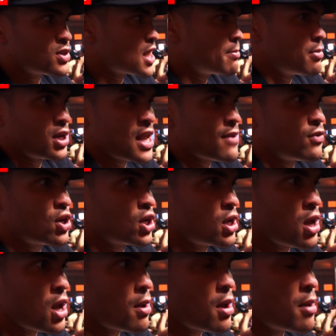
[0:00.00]
which anybody can ever can
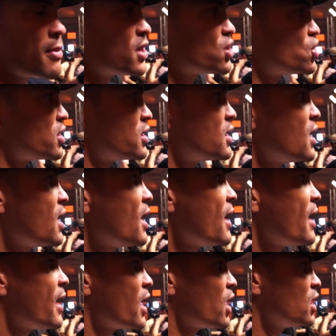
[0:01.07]
uh, imagine.
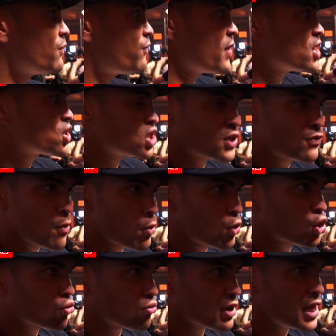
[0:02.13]
And finishing his
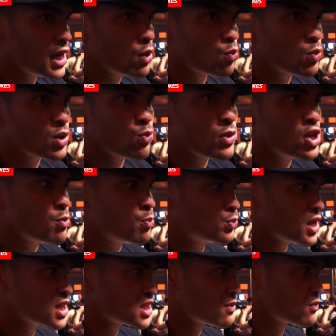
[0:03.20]
football career when you've
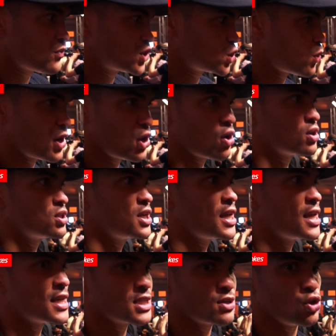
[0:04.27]
done something for 20 odd
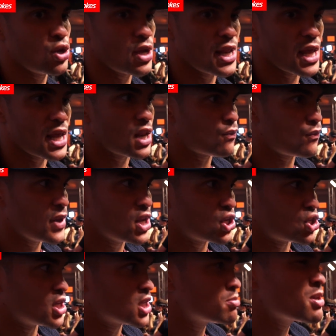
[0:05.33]
years and, you, and, and it
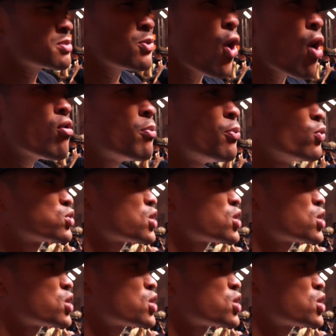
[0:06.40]
finishes, it must be horrible.